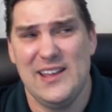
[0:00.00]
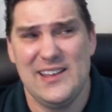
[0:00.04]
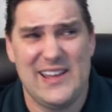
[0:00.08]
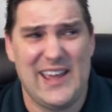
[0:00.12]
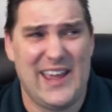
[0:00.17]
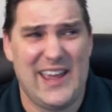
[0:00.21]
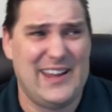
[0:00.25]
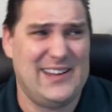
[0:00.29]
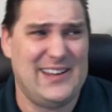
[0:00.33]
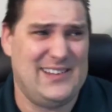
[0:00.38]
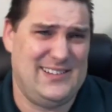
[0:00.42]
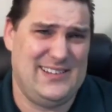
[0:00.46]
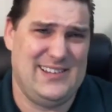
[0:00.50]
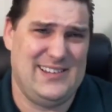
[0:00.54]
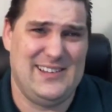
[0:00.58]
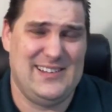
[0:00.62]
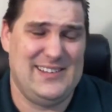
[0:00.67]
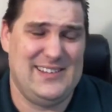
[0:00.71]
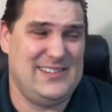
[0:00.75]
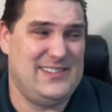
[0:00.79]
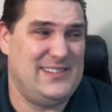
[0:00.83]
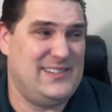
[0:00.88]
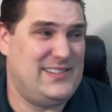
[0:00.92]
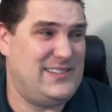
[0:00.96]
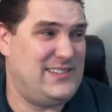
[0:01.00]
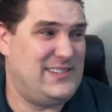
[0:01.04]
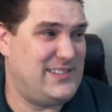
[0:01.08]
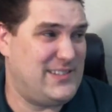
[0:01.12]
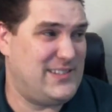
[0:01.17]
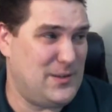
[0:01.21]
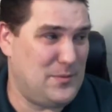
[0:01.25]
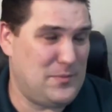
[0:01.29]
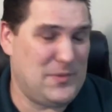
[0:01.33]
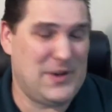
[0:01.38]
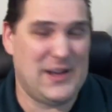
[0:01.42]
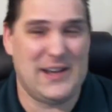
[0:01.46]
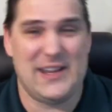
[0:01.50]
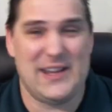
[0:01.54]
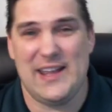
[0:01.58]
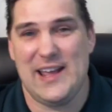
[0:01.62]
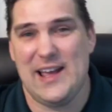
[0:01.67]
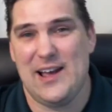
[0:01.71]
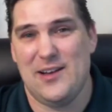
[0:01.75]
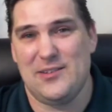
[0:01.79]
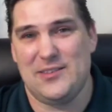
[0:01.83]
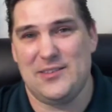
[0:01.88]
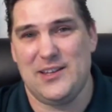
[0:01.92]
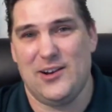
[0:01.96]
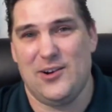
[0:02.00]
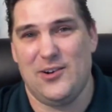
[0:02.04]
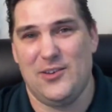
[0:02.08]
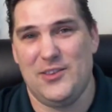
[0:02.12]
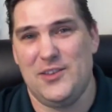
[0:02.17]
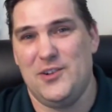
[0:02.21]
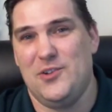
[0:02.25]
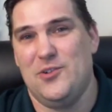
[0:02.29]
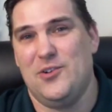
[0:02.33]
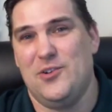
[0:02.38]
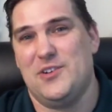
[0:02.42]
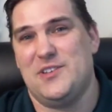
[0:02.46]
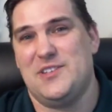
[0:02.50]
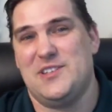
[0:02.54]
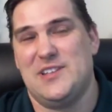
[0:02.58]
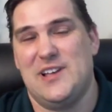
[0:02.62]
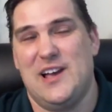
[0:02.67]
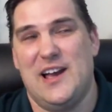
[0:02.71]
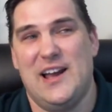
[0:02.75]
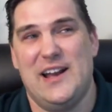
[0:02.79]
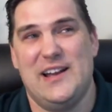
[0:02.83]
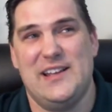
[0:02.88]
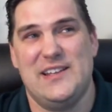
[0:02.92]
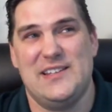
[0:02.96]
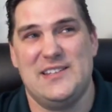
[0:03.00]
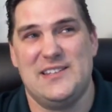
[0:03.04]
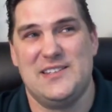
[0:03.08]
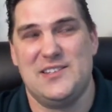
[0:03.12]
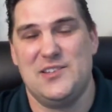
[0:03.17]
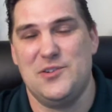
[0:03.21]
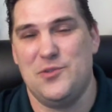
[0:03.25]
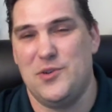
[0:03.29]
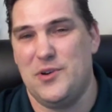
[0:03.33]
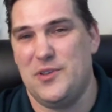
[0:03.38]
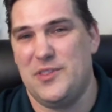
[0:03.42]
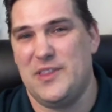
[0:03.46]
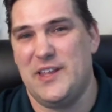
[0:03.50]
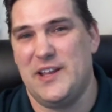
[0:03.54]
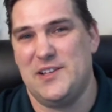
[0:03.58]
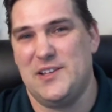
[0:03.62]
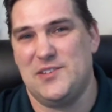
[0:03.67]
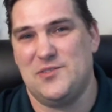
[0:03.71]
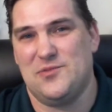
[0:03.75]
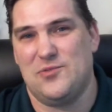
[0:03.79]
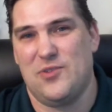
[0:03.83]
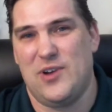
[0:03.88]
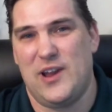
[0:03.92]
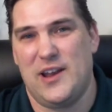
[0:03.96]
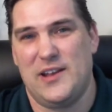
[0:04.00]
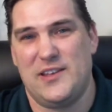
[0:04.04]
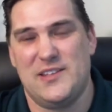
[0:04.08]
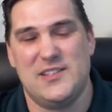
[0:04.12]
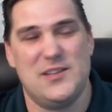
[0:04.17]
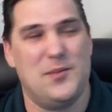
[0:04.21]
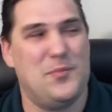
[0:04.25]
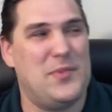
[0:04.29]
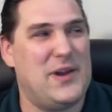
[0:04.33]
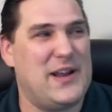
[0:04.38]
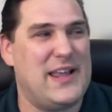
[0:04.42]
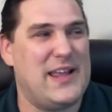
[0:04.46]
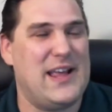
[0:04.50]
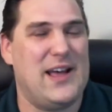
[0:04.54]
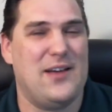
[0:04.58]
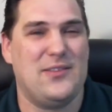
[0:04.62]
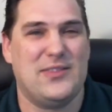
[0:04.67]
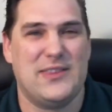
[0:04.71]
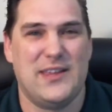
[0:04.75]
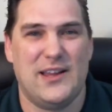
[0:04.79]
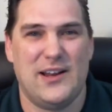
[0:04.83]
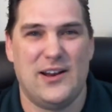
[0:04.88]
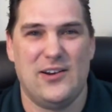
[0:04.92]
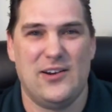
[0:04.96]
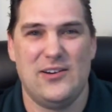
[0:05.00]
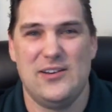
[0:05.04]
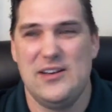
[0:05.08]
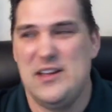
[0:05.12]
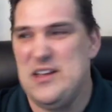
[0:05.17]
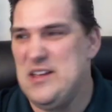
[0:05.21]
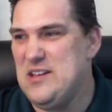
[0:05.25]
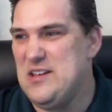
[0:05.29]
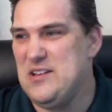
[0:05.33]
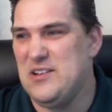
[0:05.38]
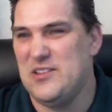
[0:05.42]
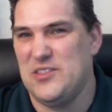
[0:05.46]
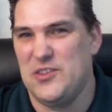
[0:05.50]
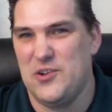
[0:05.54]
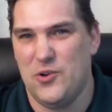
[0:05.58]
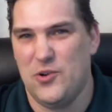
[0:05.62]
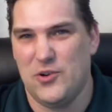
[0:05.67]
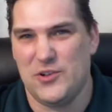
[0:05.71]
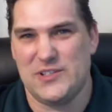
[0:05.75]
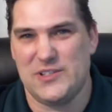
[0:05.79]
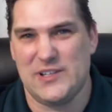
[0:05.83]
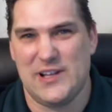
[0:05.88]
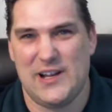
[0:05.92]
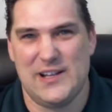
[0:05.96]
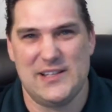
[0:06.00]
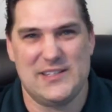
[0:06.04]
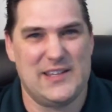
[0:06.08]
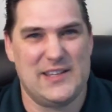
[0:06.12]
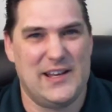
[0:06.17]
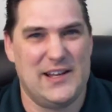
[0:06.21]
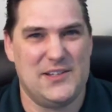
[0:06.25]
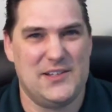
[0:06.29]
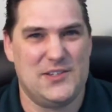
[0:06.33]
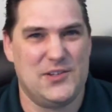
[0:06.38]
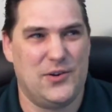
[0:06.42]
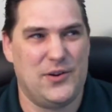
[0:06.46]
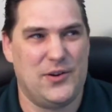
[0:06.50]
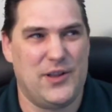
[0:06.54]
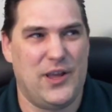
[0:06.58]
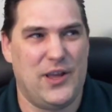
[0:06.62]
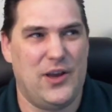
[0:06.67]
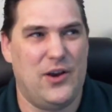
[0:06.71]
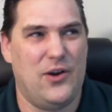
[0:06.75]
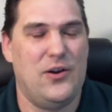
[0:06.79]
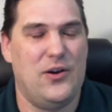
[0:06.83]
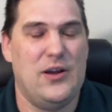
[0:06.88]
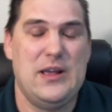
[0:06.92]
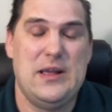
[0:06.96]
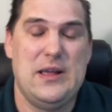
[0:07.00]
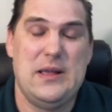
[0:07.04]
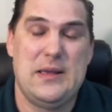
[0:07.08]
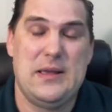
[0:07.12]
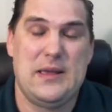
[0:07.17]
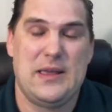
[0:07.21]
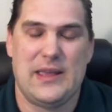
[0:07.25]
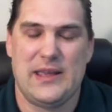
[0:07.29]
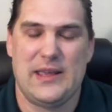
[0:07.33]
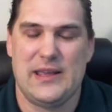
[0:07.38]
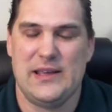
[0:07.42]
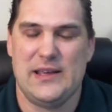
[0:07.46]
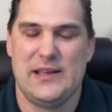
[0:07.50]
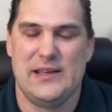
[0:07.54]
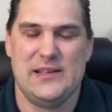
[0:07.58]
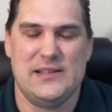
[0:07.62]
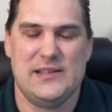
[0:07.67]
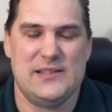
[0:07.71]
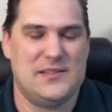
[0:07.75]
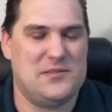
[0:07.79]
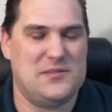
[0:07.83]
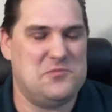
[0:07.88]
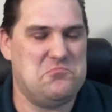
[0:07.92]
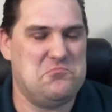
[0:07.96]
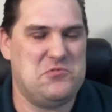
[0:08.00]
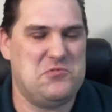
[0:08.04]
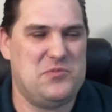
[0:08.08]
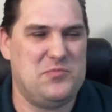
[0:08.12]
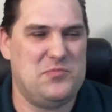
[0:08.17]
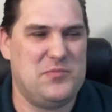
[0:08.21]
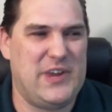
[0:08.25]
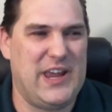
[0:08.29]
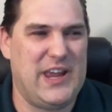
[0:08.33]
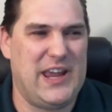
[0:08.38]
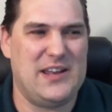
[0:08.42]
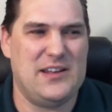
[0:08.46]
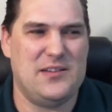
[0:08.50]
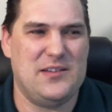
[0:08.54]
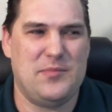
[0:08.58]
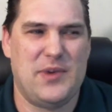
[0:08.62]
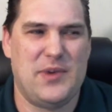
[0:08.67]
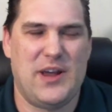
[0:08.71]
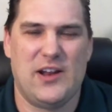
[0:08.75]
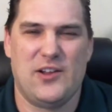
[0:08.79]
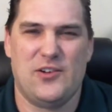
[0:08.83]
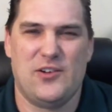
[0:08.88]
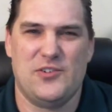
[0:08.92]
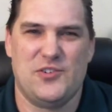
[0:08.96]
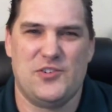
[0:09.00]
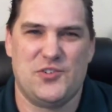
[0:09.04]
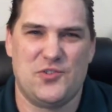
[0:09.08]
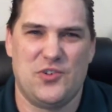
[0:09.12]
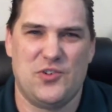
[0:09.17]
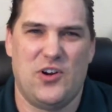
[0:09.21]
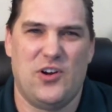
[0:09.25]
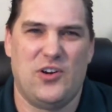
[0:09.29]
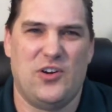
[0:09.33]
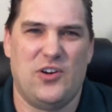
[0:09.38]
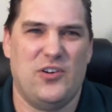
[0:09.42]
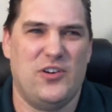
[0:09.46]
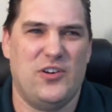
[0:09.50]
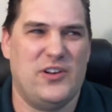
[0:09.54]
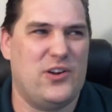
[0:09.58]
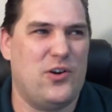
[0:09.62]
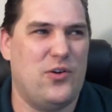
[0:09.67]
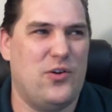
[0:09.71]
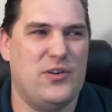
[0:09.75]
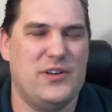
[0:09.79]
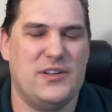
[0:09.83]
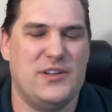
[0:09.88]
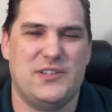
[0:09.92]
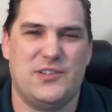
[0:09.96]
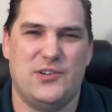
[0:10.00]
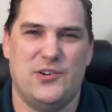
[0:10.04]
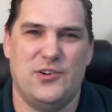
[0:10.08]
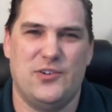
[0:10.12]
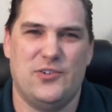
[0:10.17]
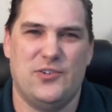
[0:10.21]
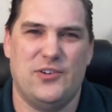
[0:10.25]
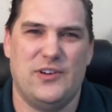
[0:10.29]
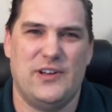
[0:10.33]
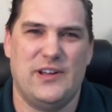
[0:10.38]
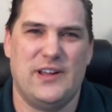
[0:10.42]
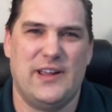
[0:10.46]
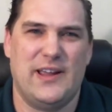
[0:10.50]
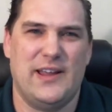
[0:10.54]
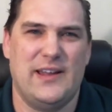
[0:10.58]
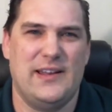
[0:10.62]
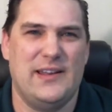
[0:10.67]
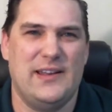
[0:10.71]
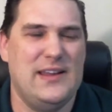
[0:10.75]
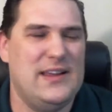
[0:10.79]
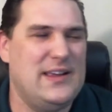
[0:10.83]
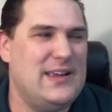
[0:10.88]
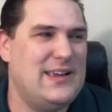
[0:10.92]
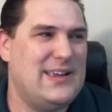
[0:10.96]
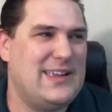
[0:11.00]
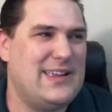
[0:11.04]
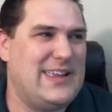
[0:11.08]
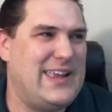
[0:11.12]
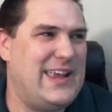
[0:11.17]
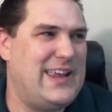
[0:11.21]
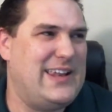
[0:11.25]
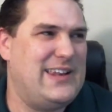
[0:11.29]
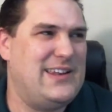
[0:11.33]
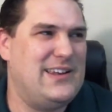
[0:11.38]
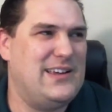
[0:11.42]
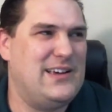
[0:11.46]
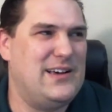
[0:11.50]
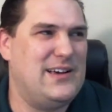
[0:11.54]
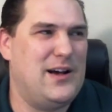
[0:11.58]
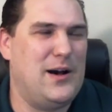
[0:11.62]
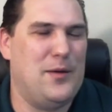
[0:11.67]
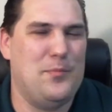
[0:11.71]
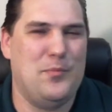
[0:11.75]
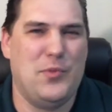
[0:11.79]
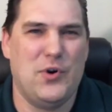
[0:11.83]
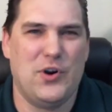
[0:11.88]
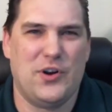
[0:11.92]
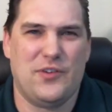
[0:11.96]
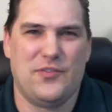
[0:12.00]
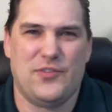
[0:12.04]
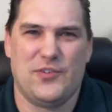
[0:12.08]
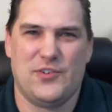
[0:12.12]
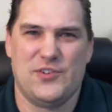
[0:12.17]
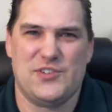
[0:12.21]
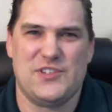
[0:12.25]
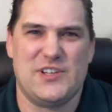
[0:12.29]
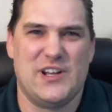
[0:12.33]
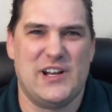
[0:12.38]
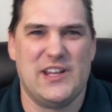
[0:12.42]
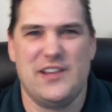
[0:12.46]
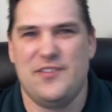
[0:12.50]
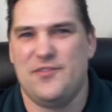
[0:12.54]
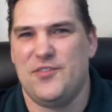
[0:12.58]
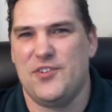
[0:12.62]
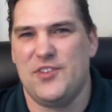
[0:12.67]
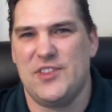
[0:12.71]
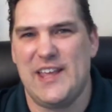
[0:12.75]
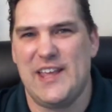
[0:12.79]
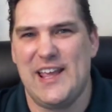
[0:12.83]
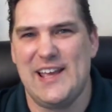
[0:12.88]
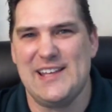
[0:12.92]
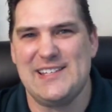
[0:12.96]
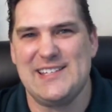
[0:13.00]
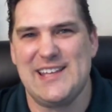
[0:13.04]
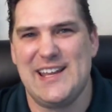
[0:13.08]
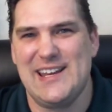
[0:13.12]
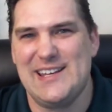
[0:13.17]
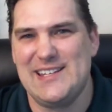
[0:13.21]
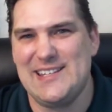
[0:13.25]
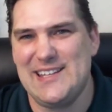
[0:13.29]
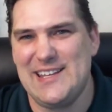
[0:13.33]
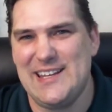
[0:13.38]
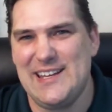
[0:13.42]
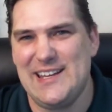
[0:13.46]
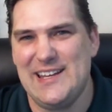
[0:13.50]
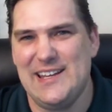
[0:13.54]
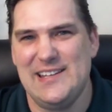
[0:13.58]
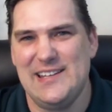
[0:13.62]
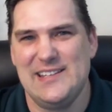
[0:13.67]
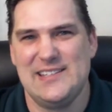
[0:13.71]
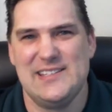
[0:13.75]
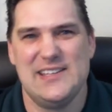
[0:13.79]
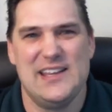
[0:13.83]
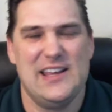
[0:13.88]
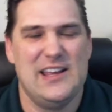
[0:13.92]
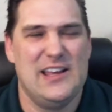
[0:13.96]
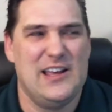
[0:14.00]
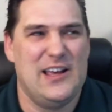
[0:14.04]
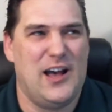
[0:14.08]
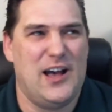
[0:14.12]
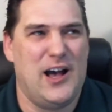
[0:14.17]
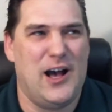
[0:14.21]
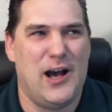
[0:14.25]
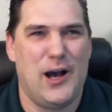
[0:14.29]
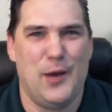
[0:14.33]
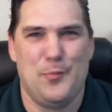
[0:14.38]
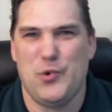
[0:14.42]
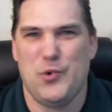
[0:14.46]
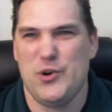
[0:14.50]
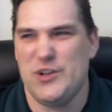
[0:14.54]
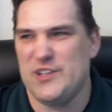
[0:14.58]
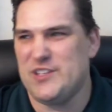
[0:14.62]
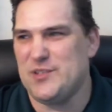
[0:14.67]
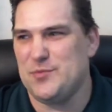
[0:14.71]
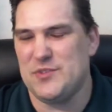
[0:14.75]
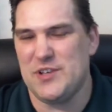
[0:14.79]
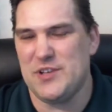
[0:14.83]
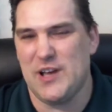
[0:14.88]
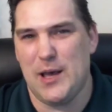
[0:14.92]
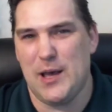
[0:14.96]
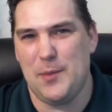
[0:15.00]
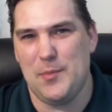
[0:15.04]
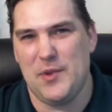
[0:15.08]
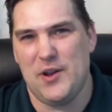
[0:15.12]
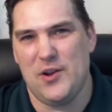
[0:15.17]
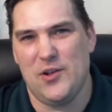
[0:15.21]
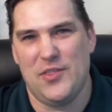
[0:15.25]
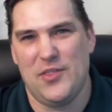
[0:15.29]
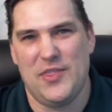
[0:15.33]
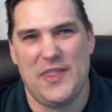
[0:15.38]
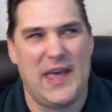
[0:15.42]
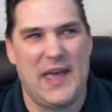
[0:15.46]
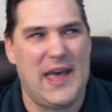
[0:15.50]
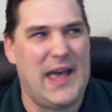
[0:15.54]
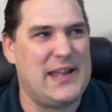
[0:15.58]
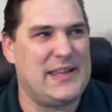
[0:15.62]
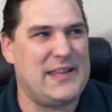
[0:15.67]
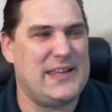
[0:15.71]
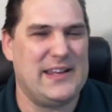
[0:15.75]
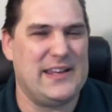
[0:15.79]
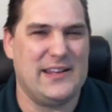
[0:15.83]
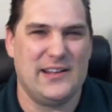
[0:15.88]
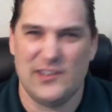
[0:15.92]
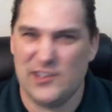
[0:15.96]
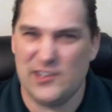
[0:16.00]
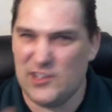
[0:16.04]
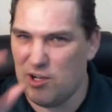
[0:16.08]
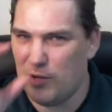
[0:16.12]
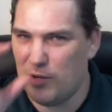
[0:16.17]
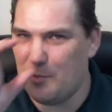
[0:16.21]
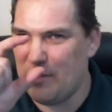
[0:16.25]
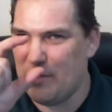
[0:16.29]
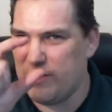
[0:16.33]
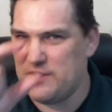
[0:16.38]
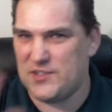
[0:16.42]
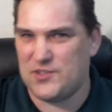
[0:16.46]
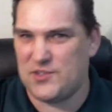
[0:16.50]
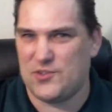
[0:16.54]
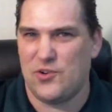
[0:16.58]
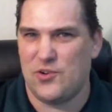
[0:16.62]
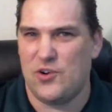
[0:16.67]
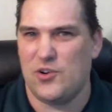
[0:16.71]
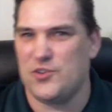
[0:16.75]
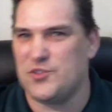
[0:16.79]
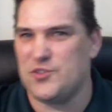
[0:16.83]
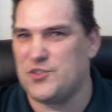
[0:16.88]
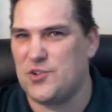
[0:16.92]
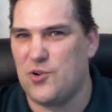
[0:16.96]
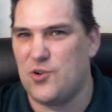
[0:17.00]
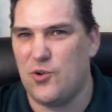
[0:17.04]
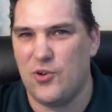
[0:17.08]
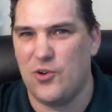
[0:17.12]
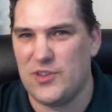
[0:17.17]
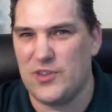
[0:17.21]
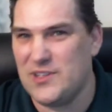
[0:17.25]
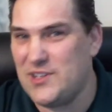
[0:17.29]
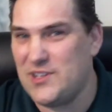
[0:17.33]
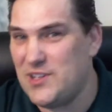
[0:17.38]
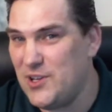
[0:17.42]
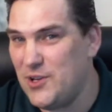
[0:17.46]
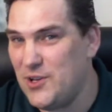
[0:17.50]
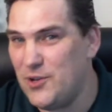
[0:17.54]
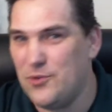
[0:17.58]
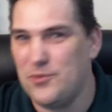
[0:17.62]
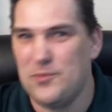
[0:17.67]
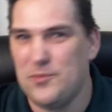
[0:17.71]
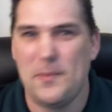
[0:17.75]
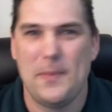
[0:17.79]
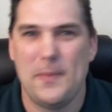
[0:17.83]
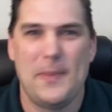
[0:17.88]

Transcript: Hey, somebody out there on the north side is doing things right. Somebody out there on the north side of San Antonio is getting better and stronger and going to tutoring and getting a book for studying for the SATs, putting some time in on that, getting a little bit stronger score than you.